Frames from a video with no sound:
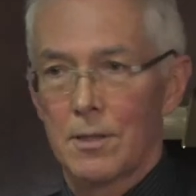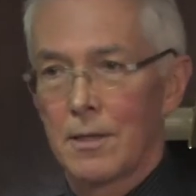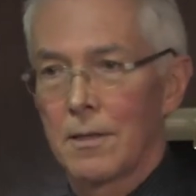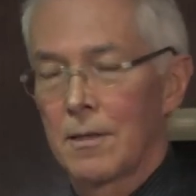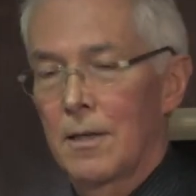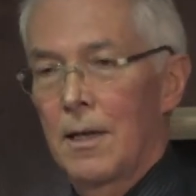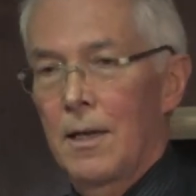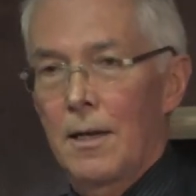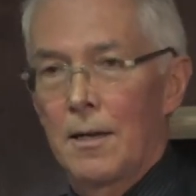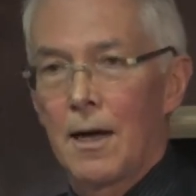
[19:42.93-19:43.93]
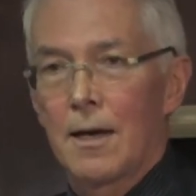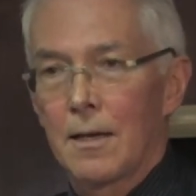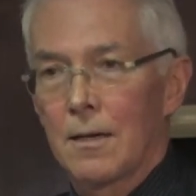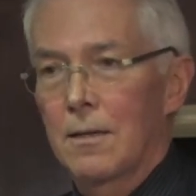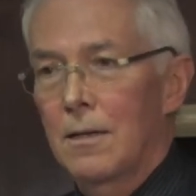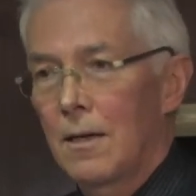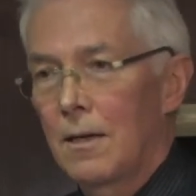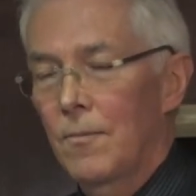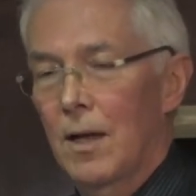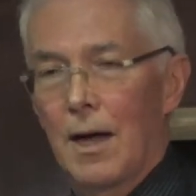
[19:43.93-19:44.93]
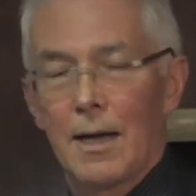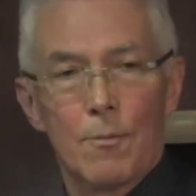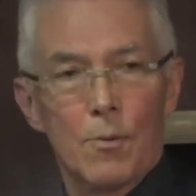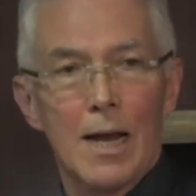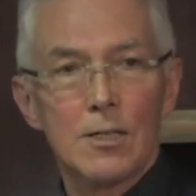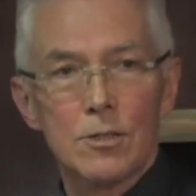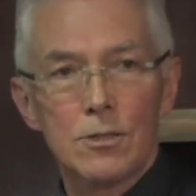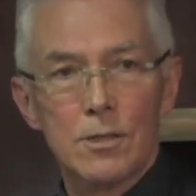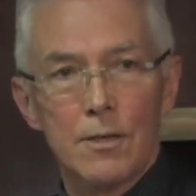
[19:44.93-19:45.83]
in higher prices.